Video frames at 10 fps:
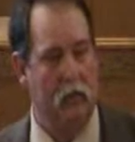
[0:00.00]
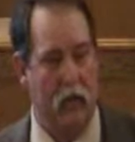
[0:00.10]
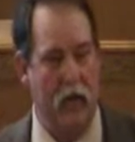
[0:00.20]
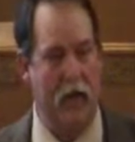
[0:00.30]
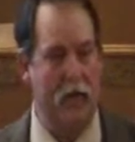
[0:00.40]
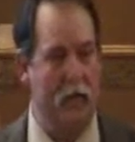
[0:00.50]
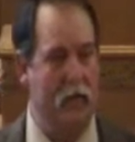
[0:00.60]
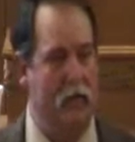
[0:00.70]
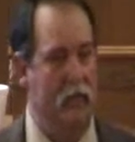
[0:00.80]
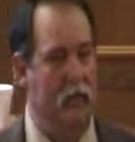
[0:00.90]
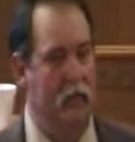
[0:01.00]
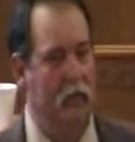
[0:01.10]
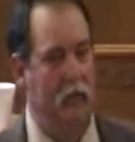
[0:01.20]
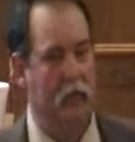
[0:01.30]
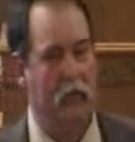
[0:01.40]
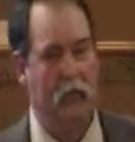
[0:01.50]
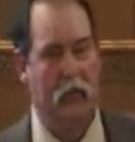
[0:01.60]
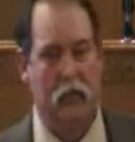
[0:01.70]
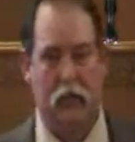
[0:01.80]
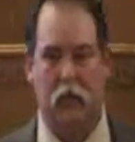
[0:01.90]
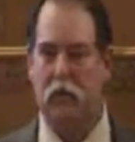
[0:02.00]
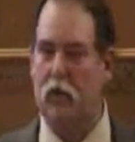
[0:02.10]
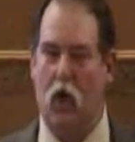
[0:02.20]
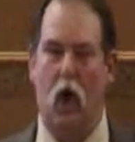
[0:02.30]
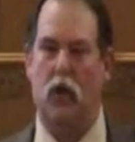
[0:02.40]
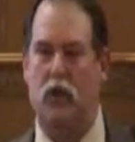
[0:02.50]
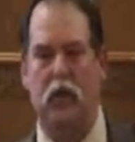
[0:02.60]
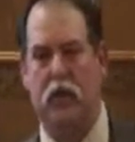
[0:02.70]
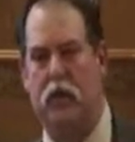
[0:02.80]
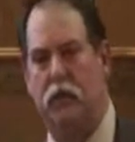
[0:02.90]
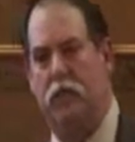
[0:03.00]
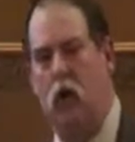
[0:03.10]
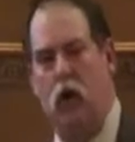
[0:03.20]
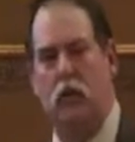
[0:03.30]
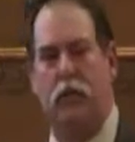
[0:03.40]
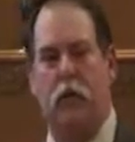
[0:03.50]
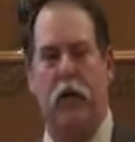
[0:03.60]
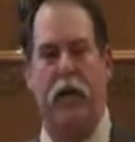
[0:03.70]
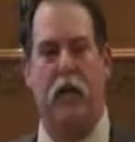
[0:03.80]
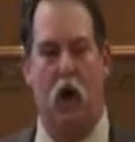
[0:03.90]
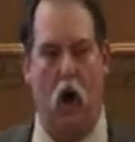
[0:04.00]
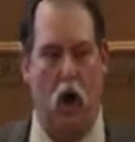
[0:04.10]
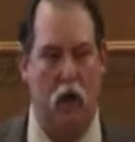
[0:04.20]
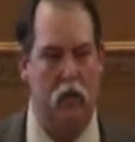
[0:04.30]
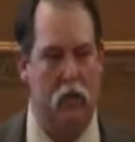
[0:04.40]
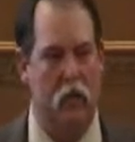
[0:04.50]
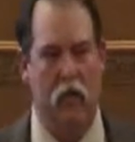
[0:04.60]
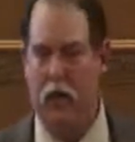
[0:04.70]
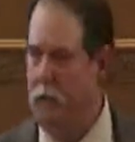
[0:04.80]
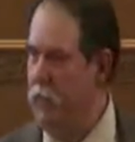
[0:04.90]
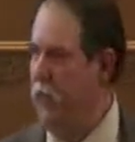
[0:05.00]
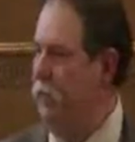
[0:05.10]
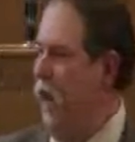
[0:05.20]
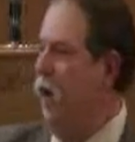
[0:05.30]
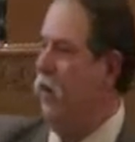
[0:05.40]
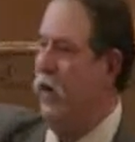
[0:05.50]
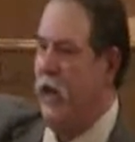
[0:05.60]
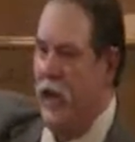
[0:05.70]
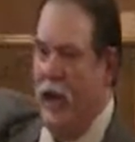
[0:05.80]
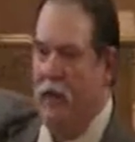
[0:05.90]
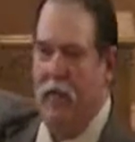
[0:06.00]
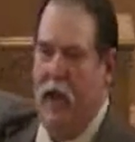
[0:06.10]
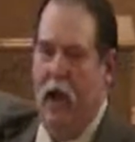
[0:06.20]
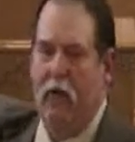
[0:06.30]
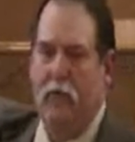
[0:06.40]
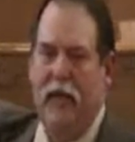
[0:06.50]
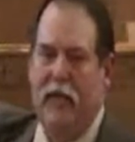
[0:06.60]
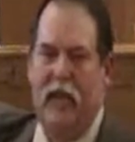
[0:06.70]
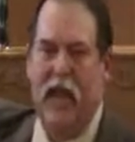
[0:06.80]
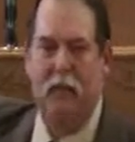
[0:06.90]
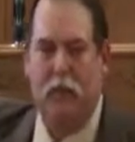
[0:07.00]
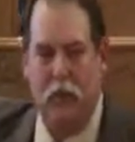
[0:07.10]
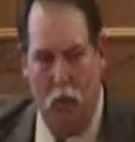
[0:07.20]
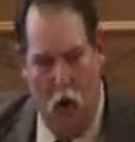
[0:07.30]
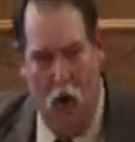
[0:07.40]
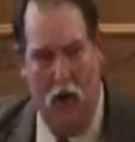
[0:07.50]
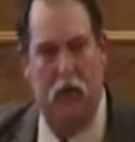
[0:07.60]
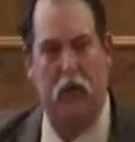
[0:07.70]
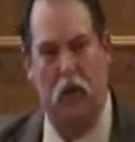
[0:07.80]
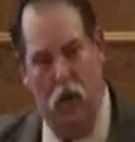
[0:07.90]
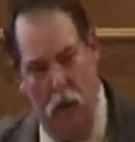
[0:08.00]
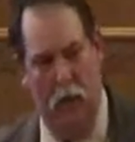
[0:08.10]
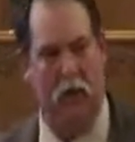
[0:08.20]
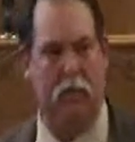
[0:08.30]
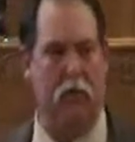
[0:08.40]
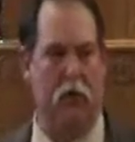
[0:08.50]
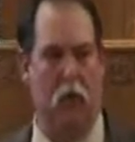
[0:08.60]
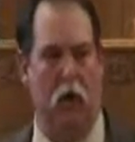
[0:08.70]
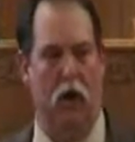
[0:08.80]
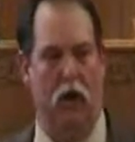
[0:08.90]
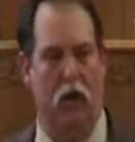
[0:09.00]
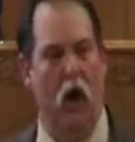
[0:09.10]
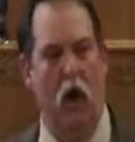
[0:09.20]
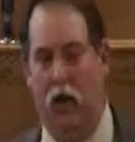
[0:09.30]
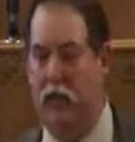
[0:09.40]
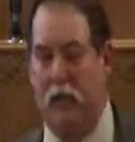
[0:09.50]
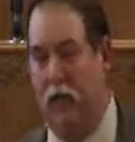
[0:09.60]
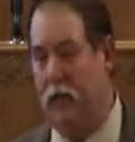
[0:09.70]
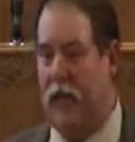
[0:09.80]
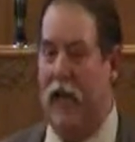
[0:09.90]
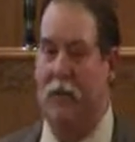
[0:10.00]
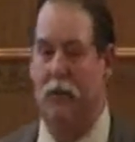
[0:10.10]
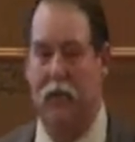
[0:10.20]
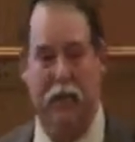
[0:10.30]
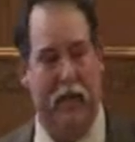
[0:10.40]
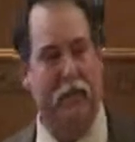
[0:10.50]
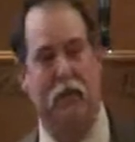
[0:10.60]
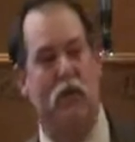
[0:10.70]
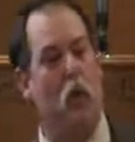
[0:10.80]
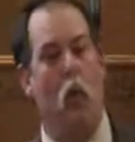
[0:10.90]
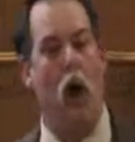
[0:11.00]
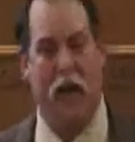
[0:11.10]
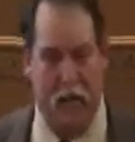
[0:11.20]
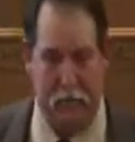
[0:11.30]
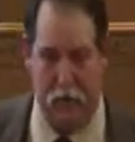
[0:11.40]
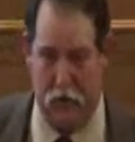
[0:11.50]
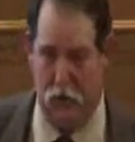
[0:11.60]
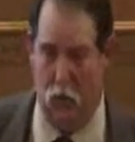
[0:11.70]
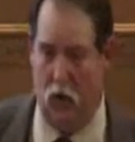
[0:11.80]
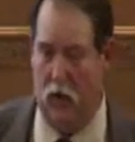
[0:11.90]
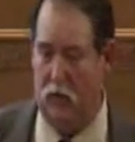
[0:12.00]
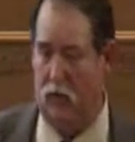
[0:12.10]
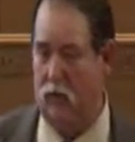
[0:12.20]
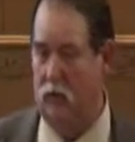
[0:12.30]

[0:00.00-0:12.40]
Right? Civil law, you can divorce for any cause, be married however many times you want, to whomever you want, and sometimes even to whatever you want.